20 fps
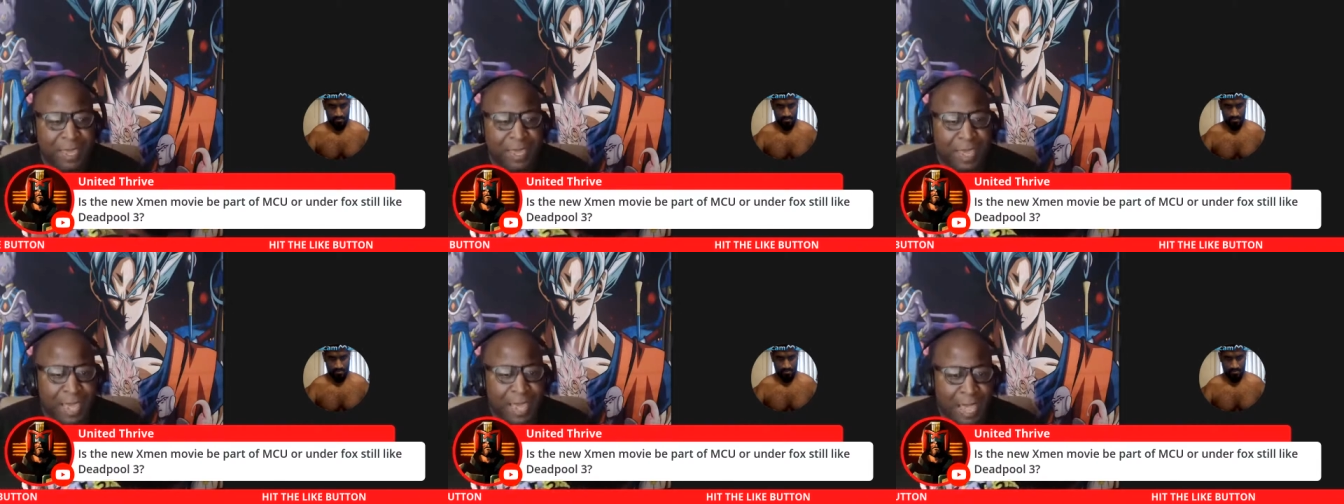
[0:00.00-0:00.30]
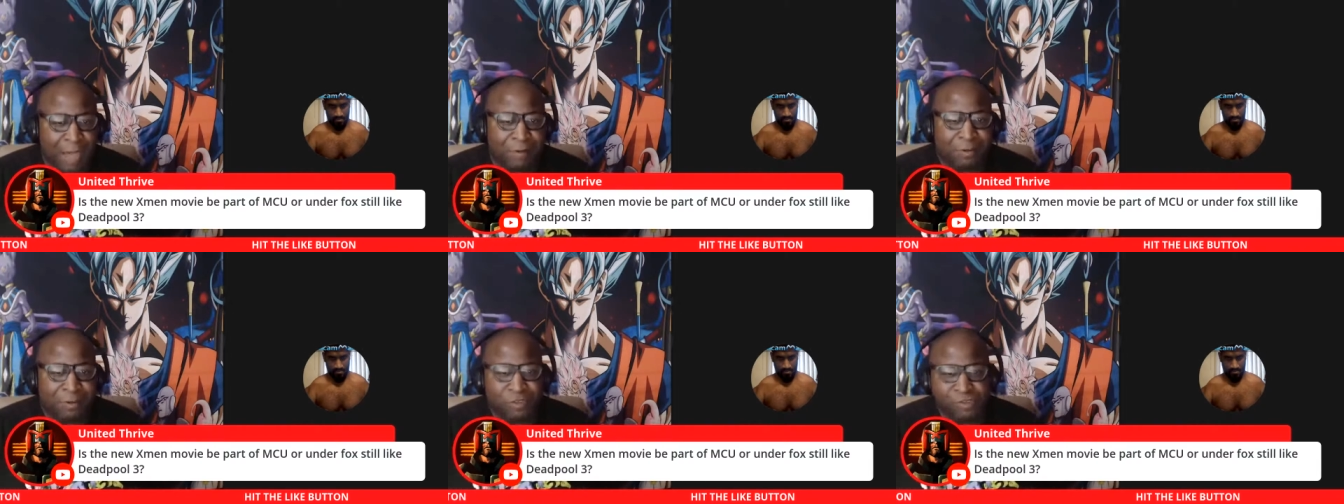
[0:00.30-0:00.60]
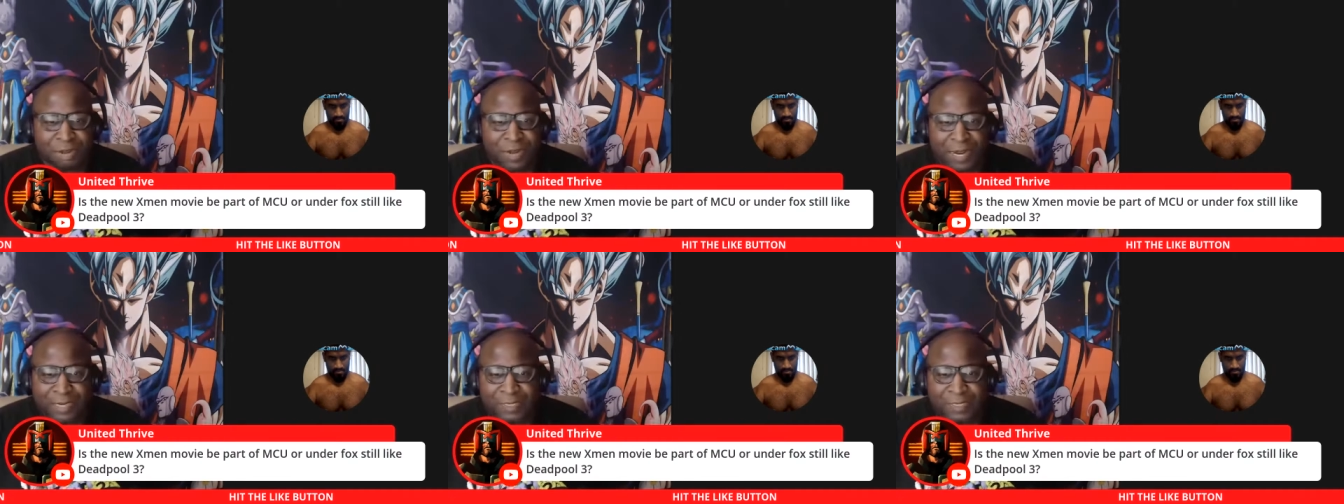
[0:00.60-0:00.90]
I would
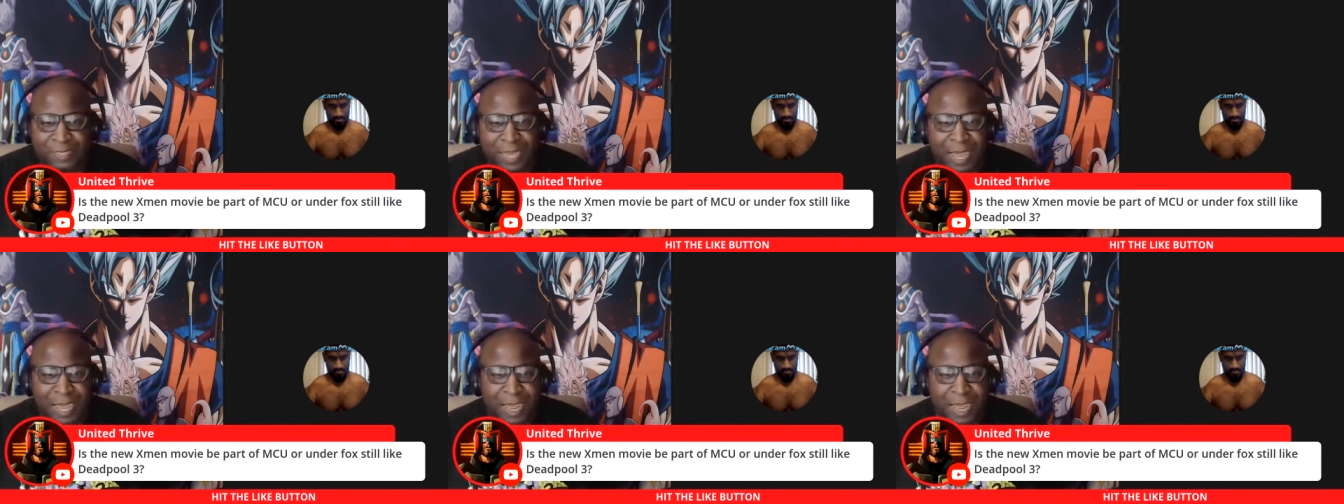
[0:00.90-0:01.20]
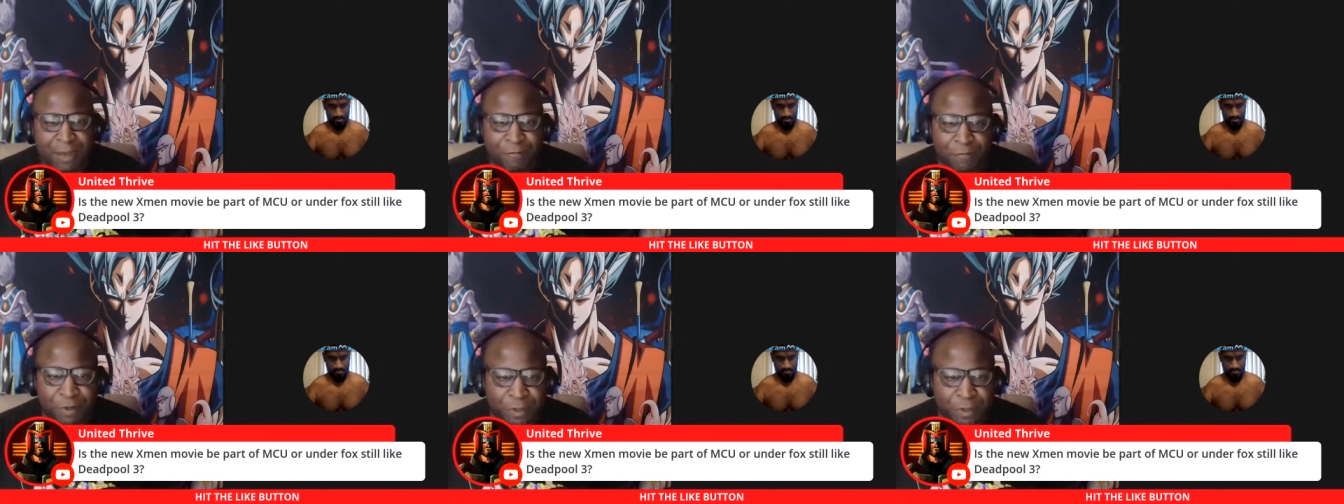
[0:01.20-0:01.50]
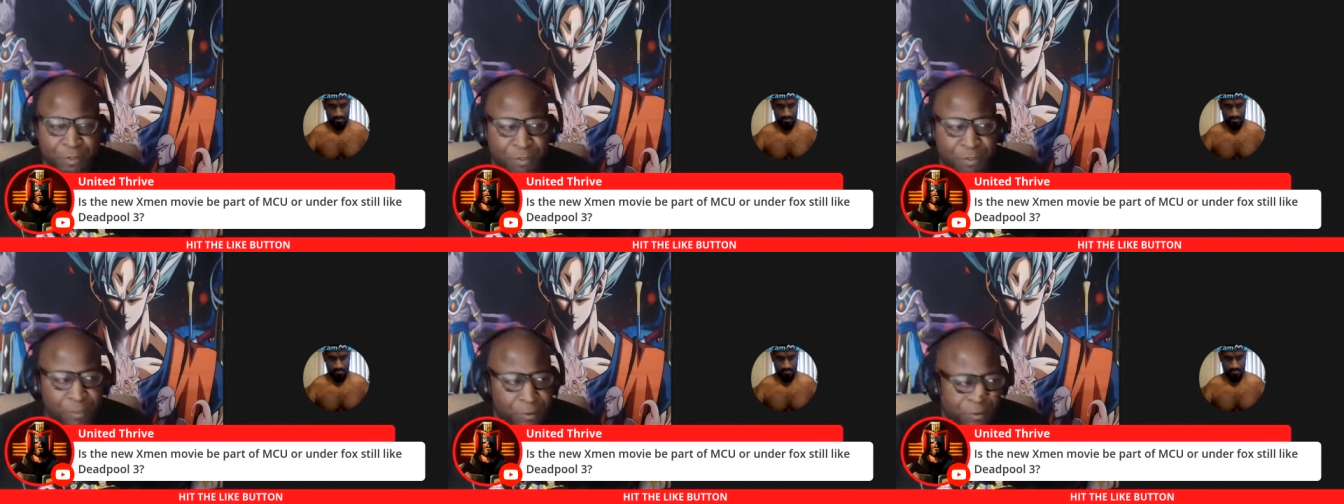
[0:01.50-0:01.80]
try and tie it
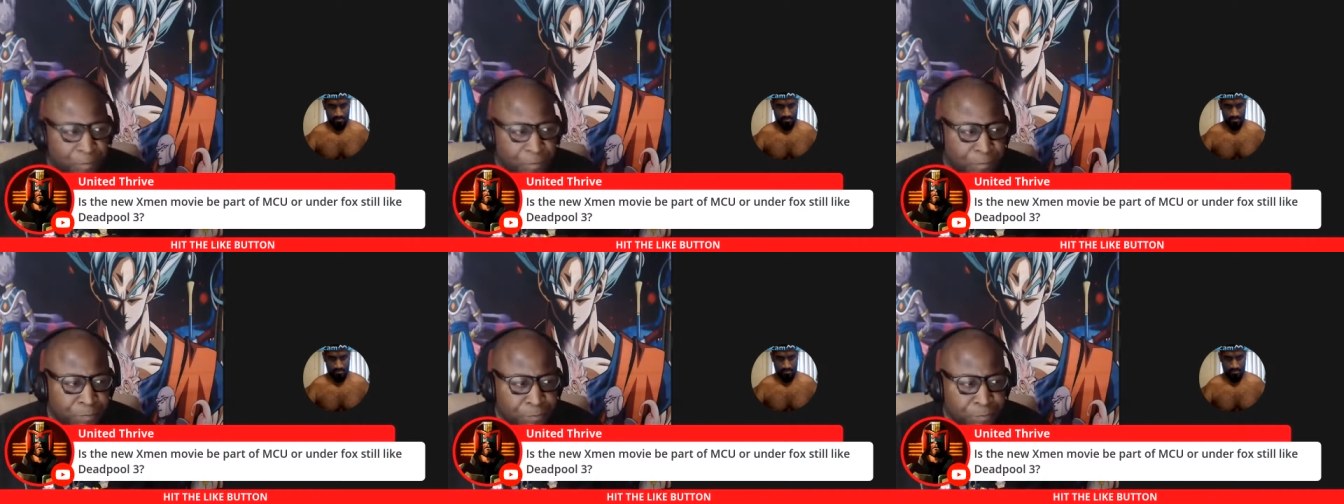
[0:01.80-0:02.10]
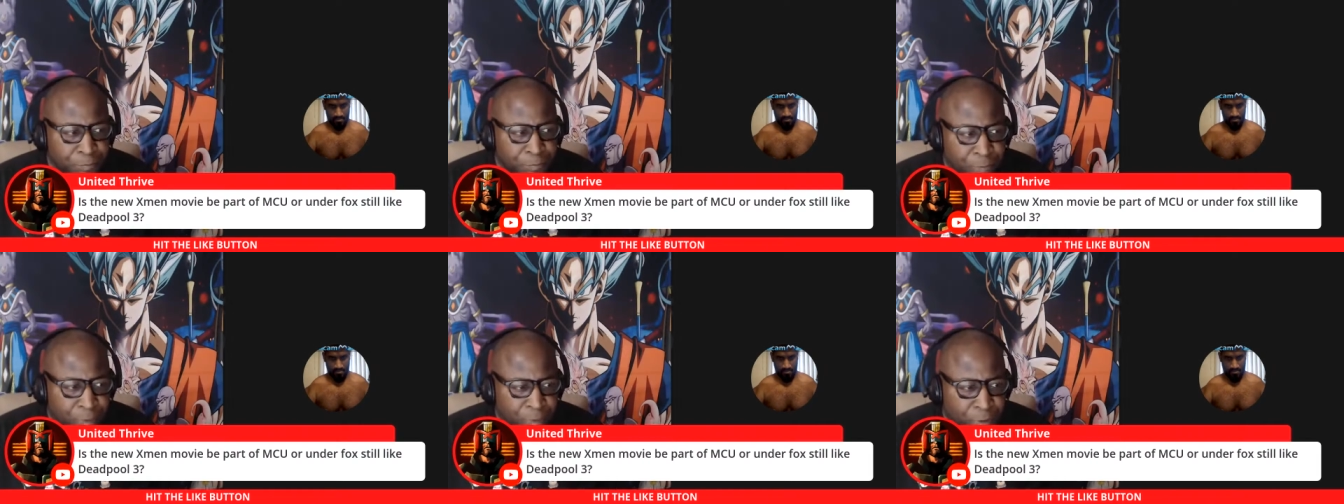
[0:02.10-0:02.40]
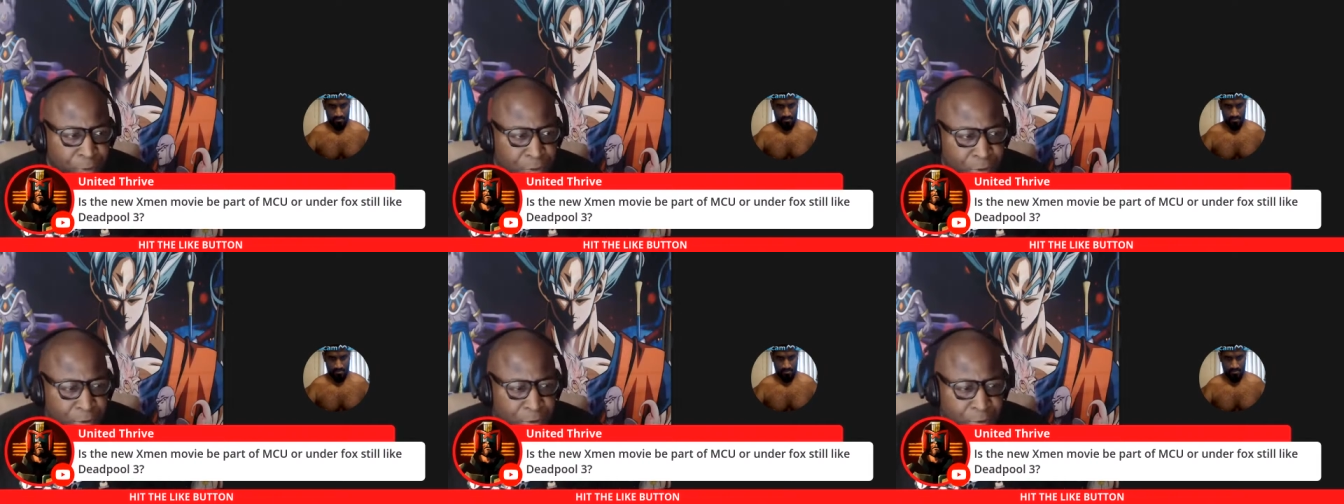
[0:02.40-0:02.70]
with
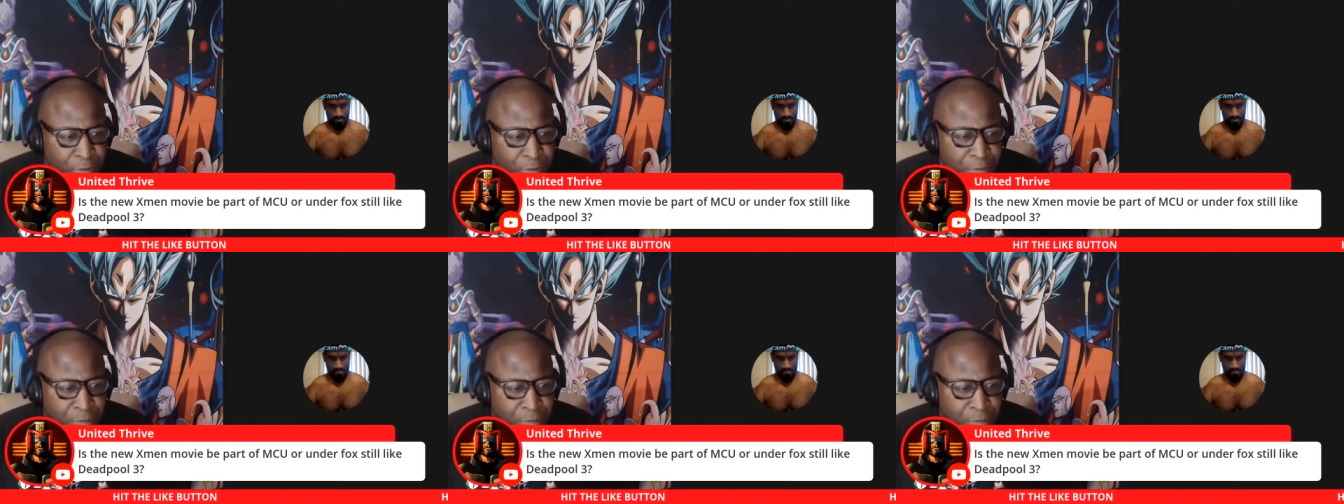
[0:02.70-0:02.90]
um